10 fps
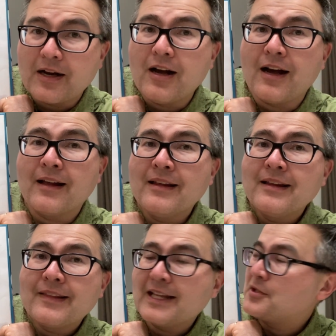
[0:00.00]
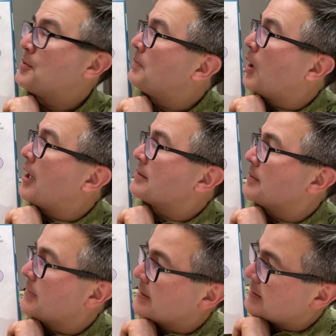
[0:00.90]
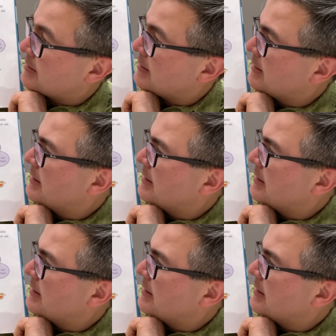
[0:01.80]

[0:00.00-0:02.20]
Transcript: Ah, that's who Blossom is.